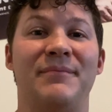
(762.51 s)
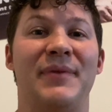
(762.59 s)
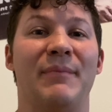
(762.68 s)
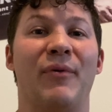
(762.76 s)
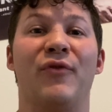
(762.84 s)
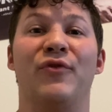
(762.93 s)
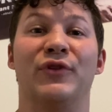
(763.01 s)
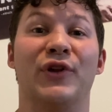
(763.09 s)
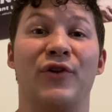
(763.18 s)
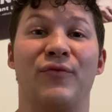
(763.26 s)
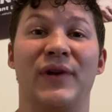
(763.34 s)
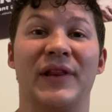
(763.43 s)
people who
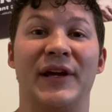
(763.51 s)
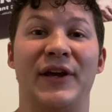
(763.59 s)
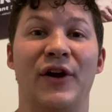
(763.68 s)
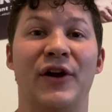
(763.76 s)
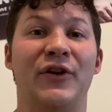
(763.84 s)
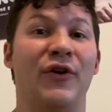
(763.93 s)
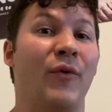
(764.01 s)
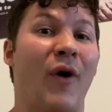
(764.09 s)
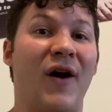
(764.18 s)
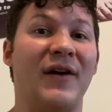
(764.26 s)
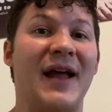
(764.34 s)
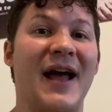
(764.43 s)
look really good, who
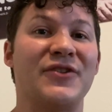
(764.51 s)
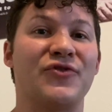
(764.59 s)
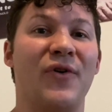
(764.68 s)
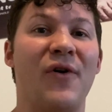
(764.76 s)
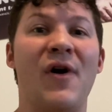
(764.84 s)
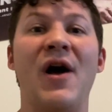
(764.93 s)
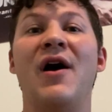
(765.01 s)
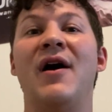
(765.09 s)
are natural,